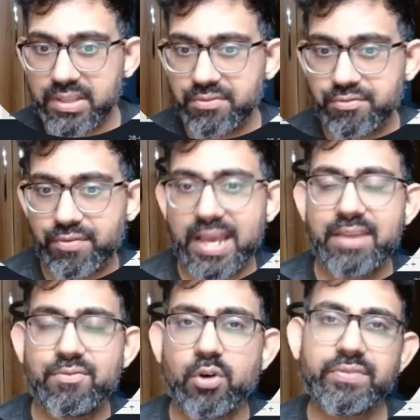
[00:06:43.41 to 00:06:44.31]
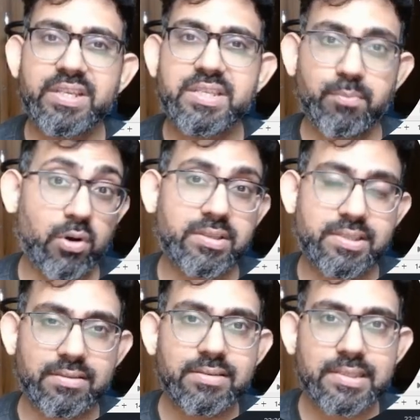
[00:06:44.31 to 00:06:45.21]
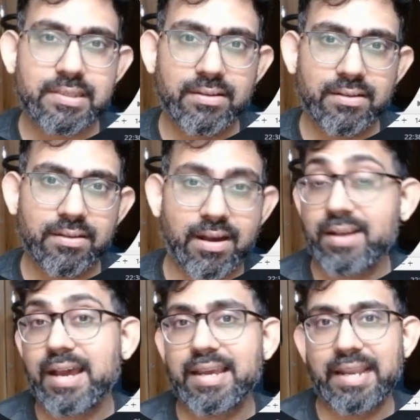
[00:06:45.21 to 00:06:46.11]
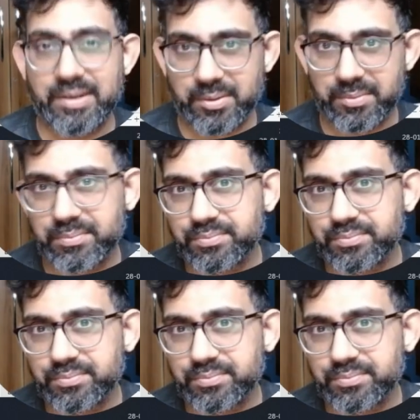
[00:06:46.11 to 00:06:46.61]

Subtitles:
then 5 of these boxes are highlighted.